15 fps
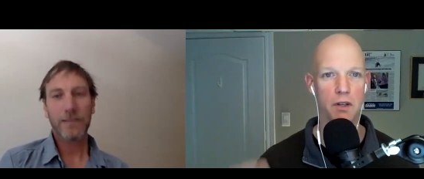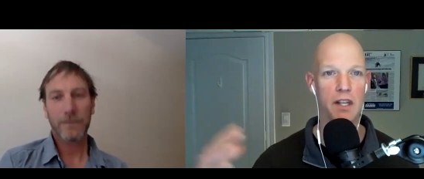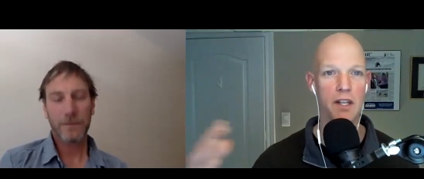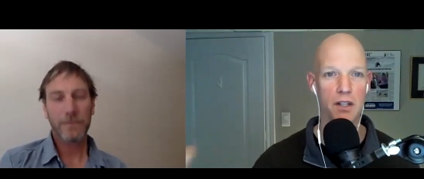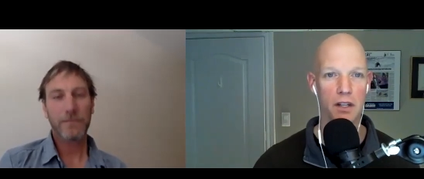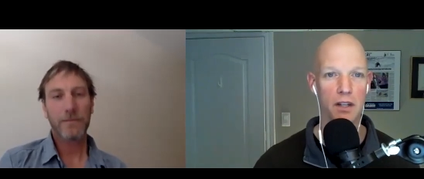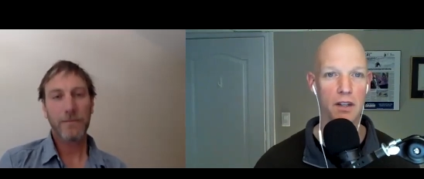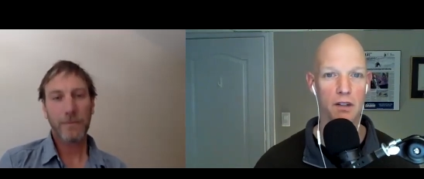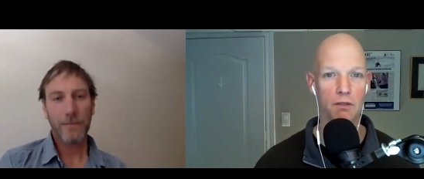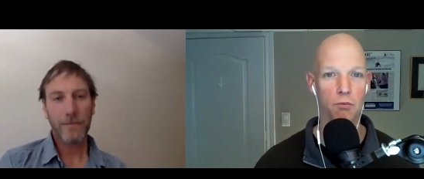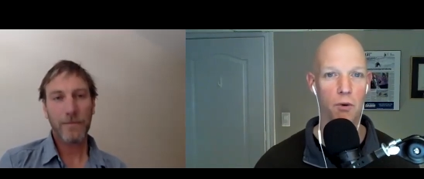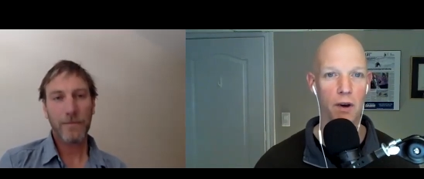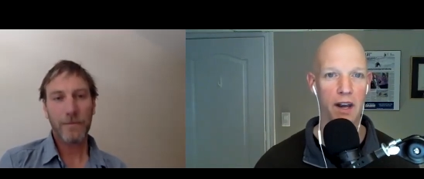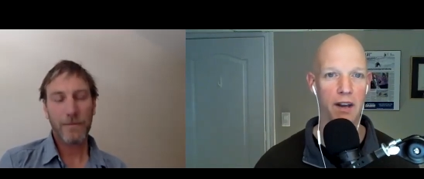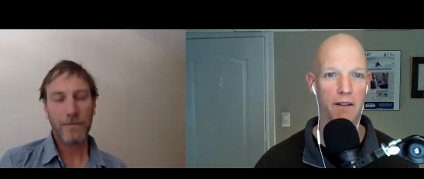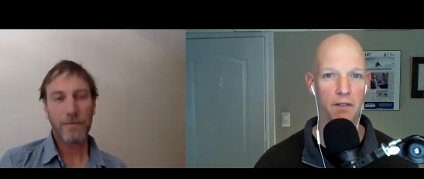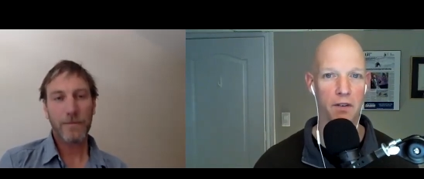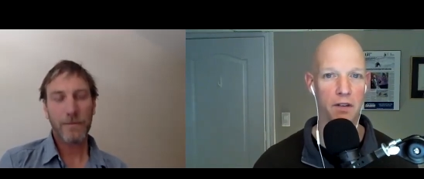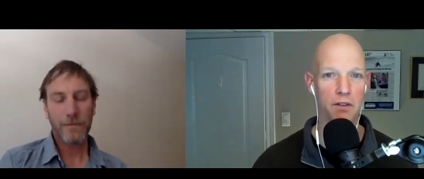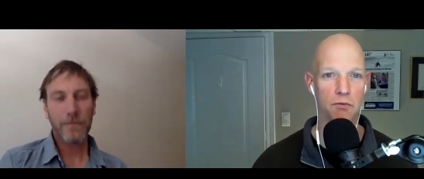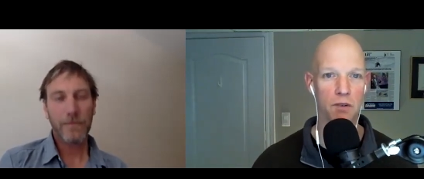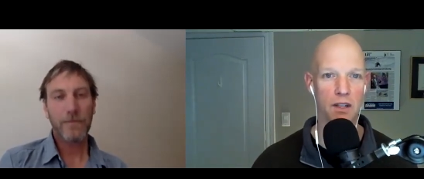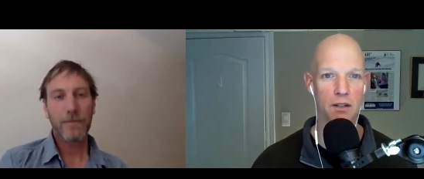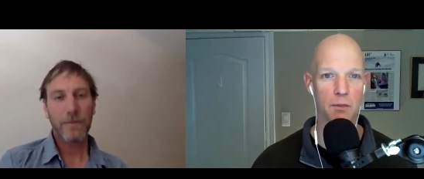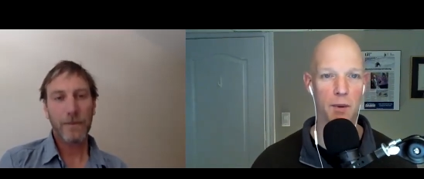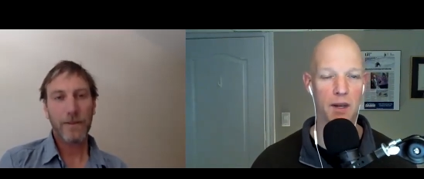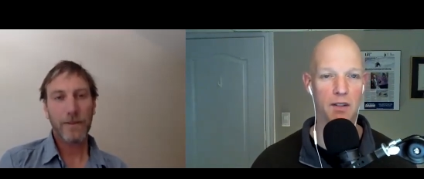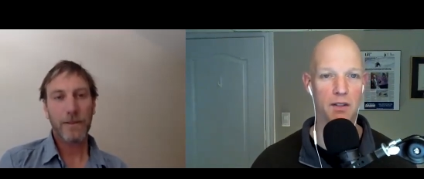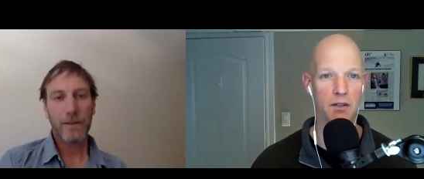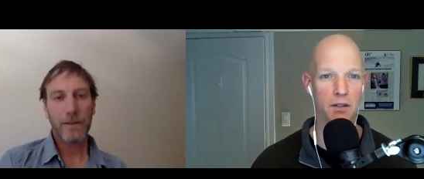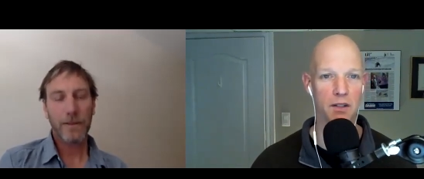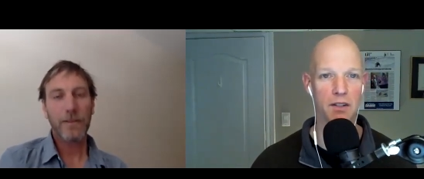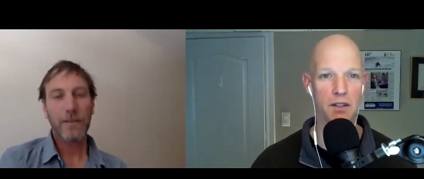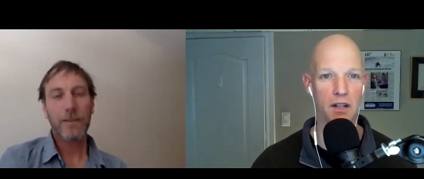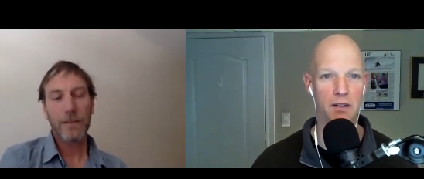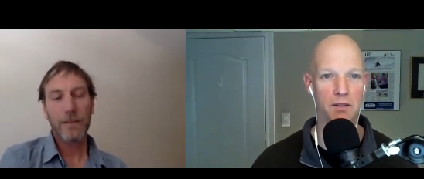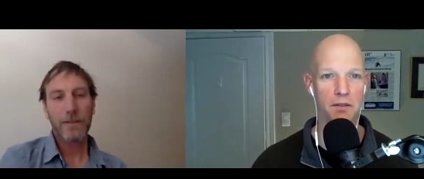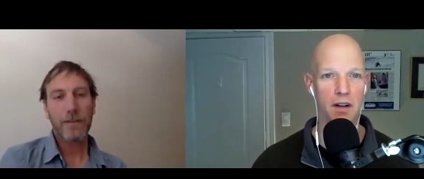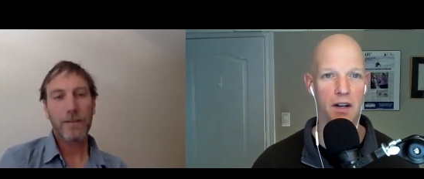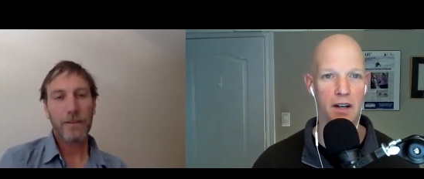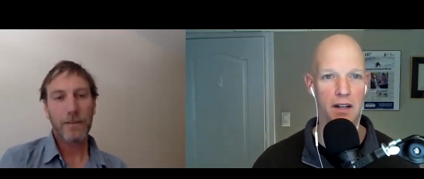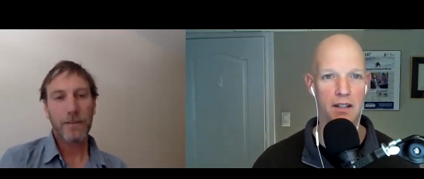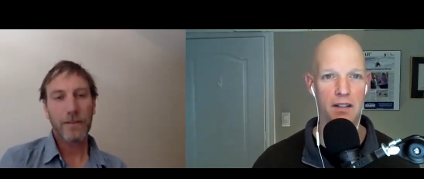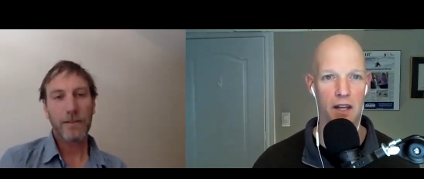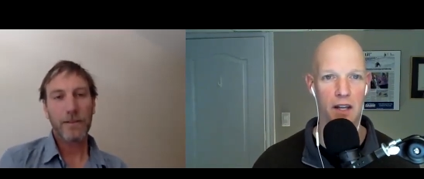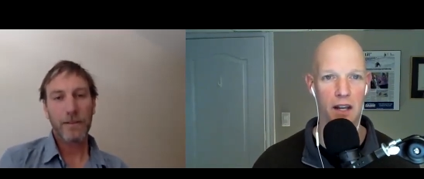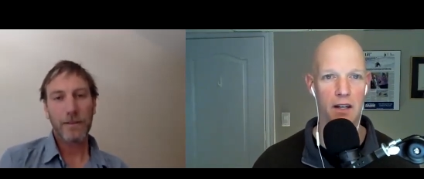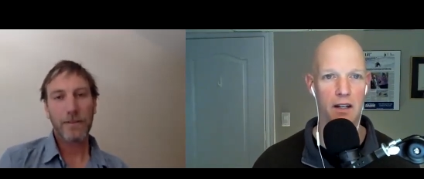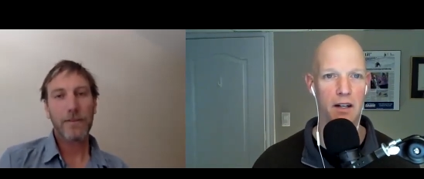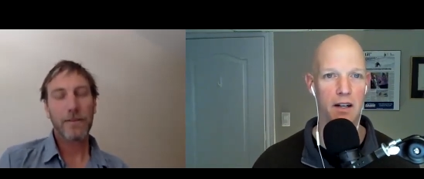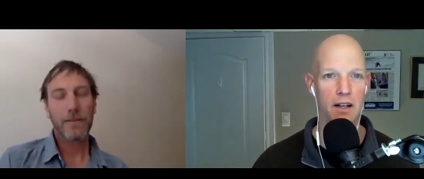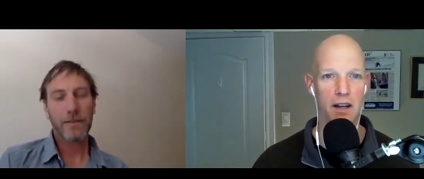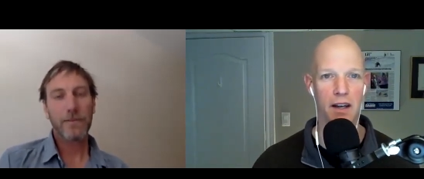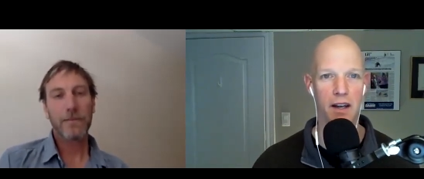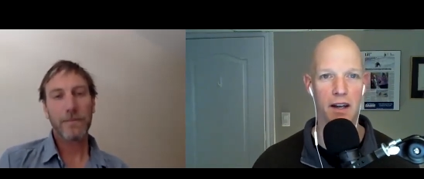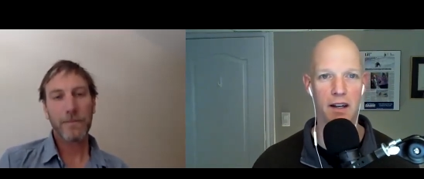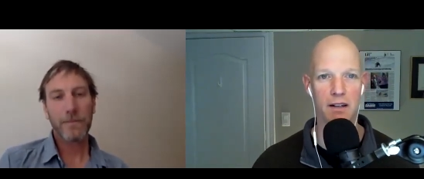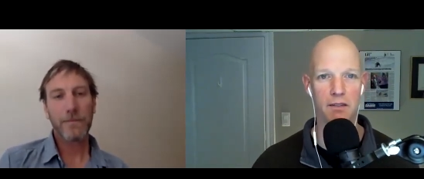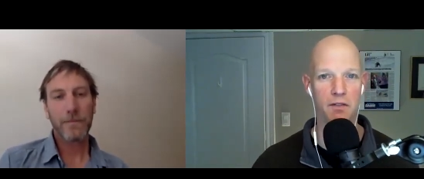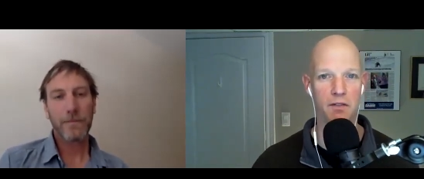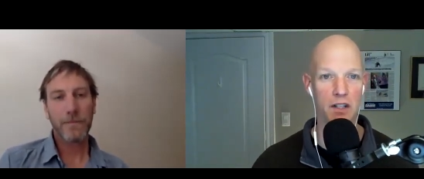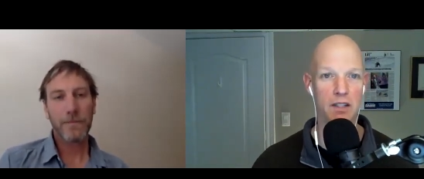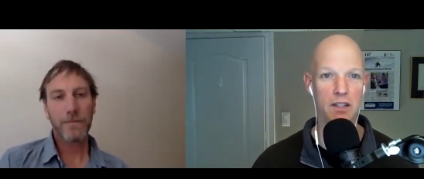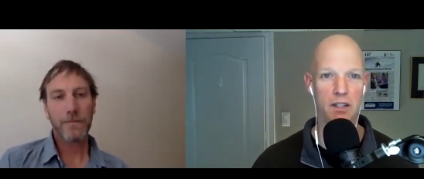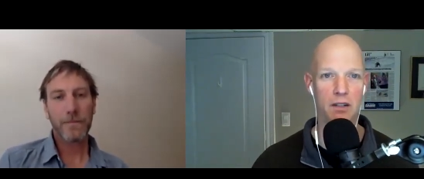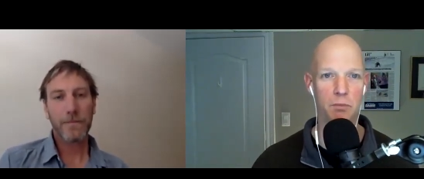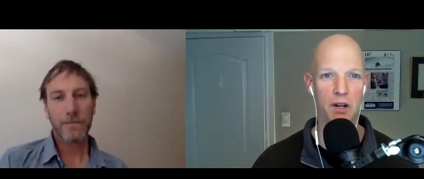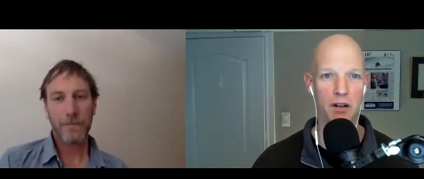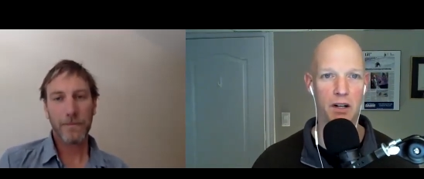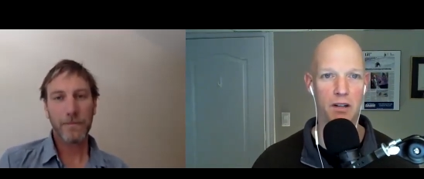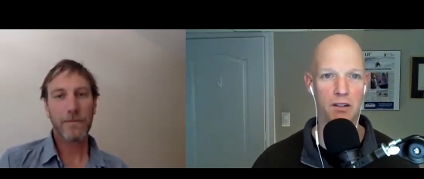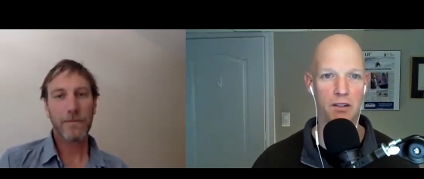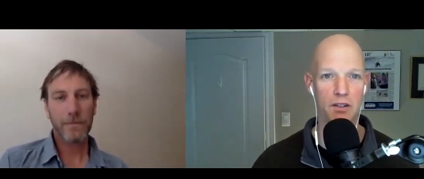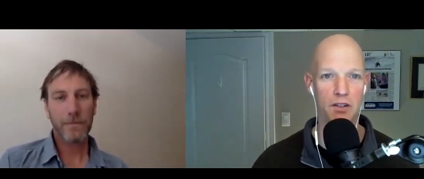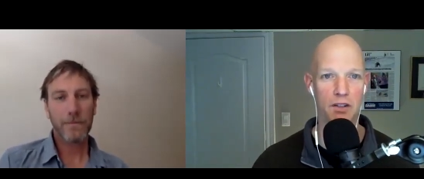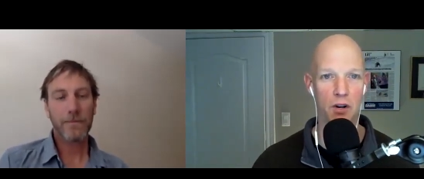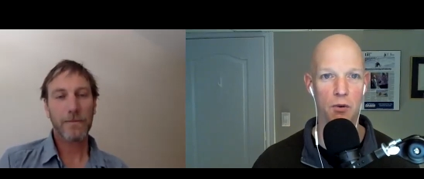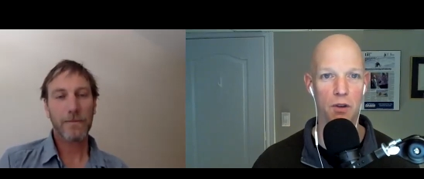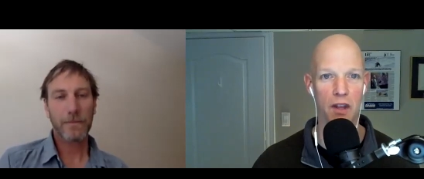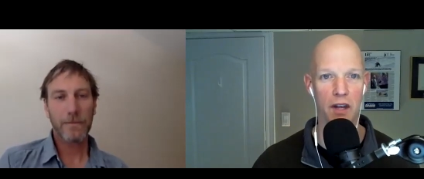Speaker 1: teach it in this way for this reason because there is enough data and field experience to show